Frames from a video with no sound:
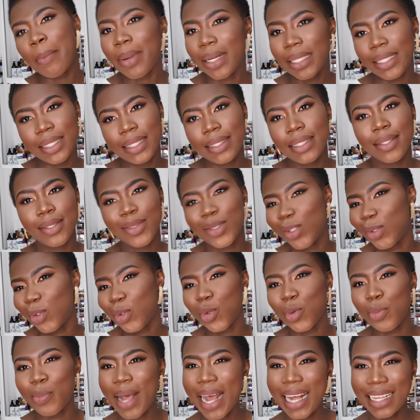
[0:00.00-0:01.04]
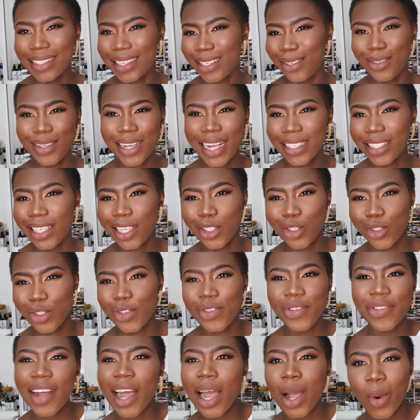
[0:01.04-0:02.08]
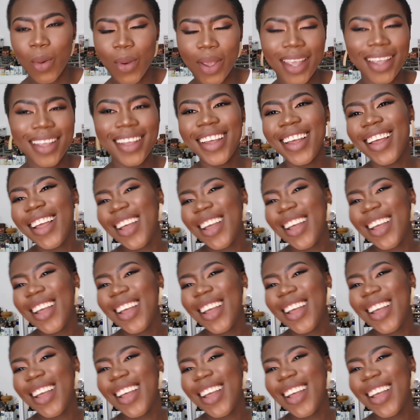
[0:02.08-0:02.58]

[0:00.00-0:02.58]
but too bad that you guys are just far away.